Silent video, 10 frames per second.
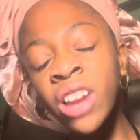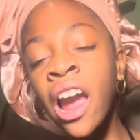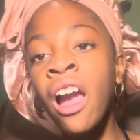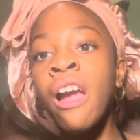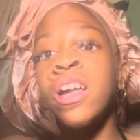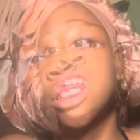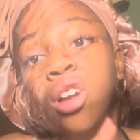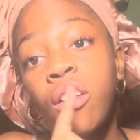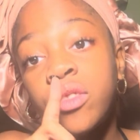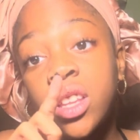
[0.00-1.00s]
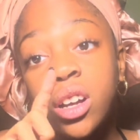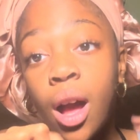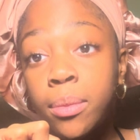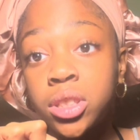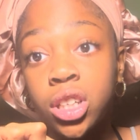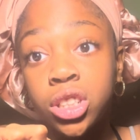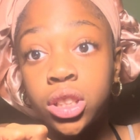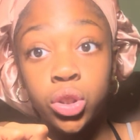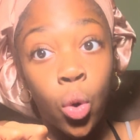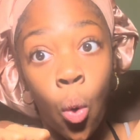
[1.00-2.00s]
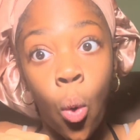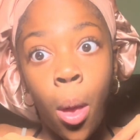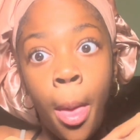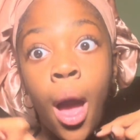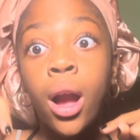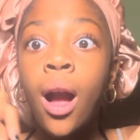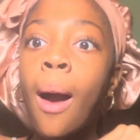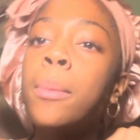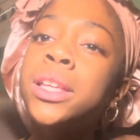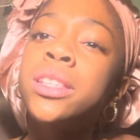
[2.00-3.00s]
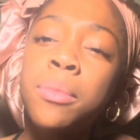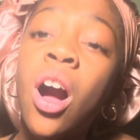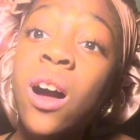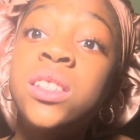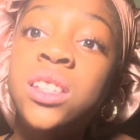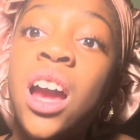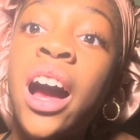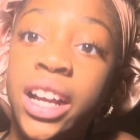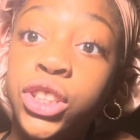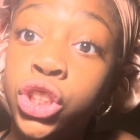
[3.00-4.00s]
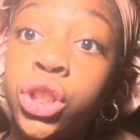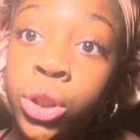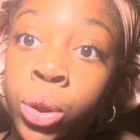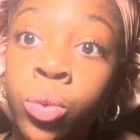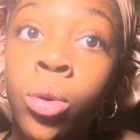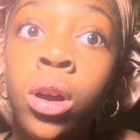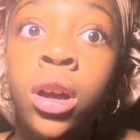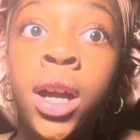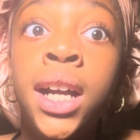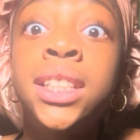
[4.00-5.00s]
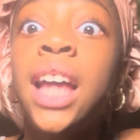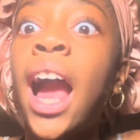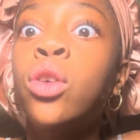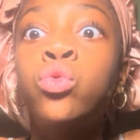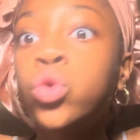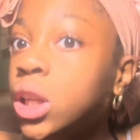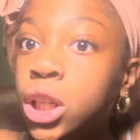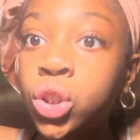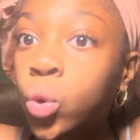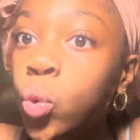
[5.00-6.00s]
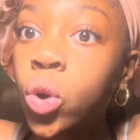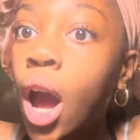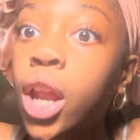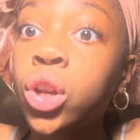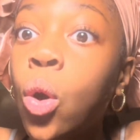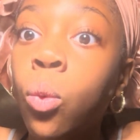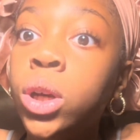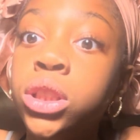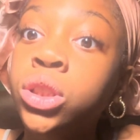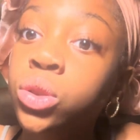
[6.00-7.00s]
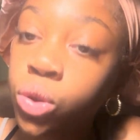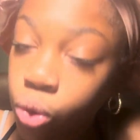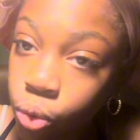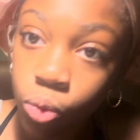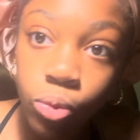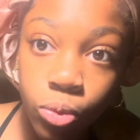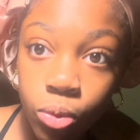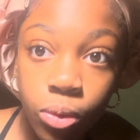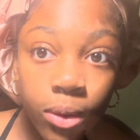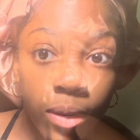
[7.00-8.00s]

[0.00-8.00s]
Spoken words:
Anyways, y'all, the comment section is on. Comment some content I should do, because I really do not know what to do. I